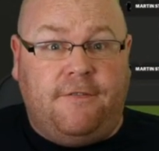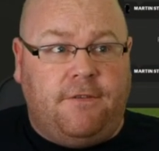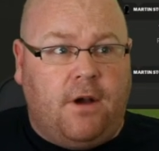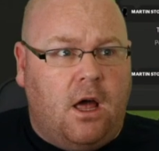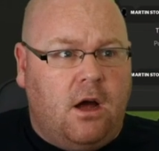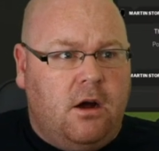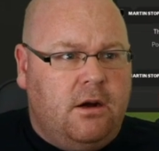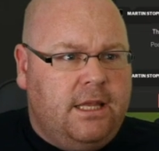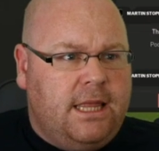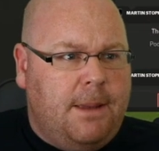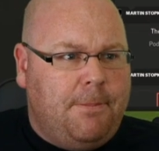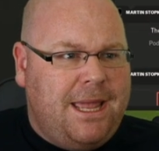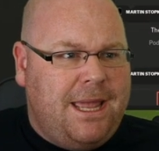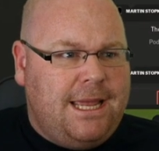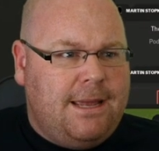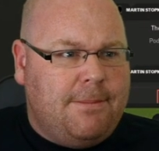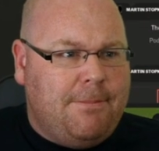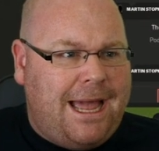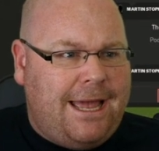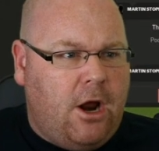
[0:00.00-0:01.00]
flung the
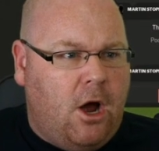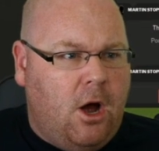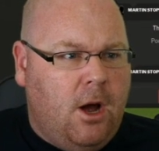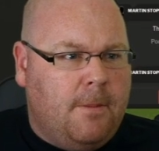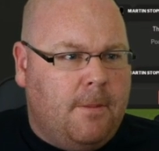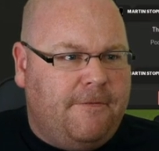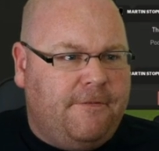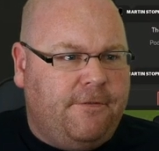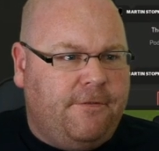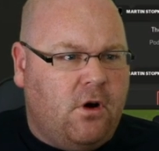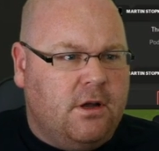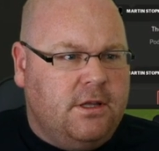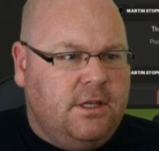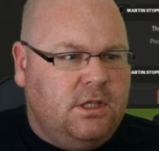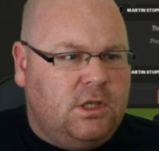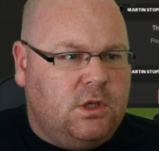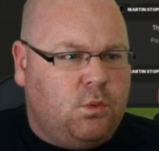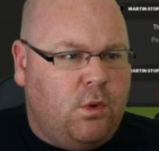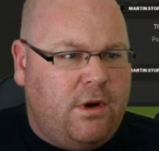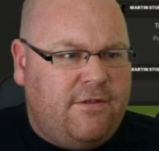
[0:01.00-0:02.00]
big man up front.